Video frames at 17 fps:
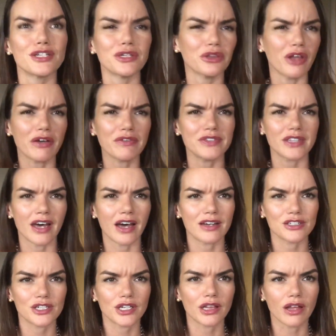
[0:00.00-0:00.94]
loves
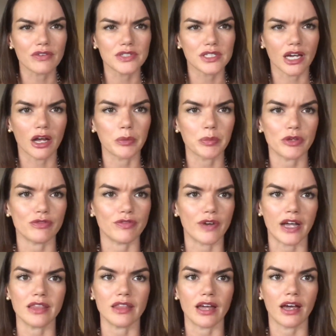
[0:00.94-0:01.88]
that. She loves to help you
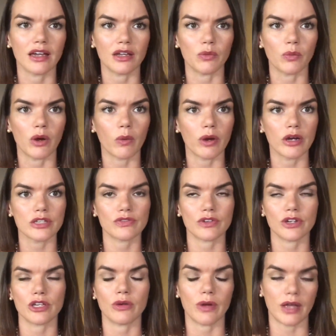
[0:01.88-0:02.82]
find that and what works
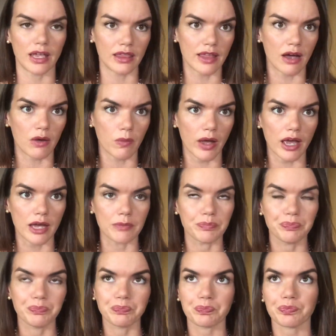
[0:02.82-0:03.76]
for you in that
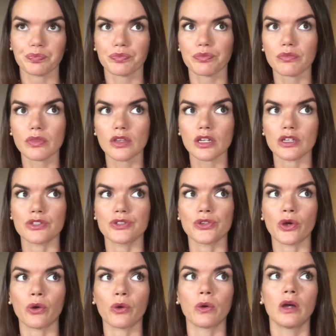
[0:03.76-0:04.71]
way.
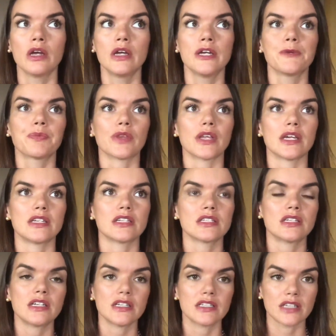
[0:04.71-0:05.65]
So it
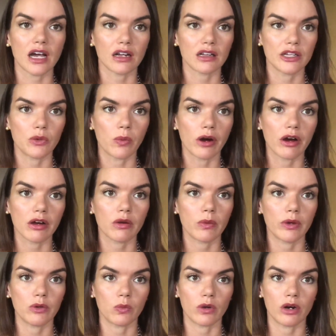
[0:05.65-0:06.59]
doesn't exactly
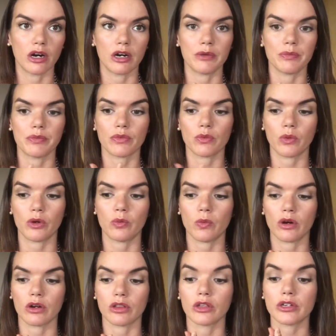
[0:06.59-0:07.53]
work when we're
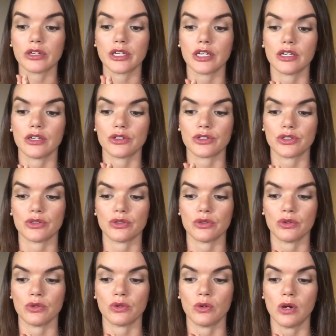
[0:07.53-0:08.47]
looking
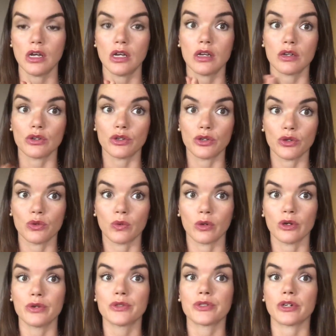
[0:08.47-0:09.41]
to
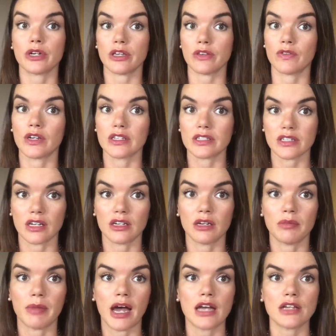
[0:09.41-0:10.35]
gurus or even
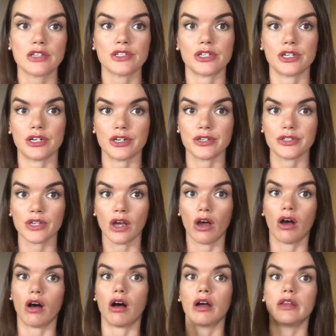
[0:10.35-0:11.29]
ascended masters
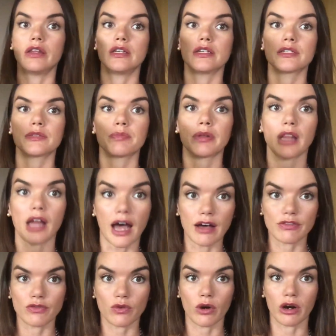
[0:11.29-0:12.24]
on this
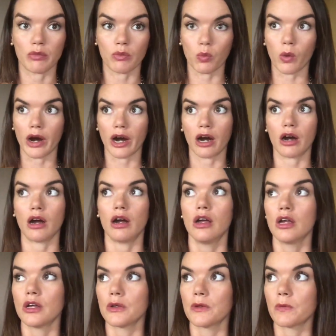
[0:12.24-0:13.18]
platform where
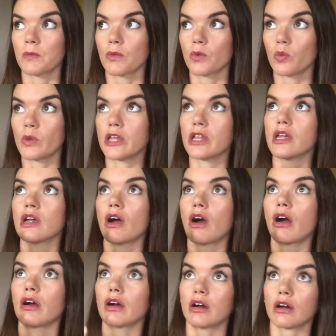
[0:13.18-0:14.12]
we
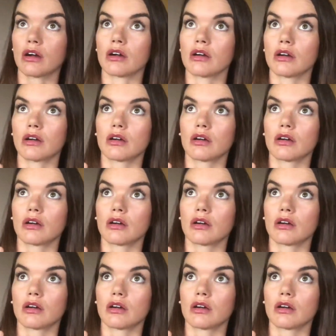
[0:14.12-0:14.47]
are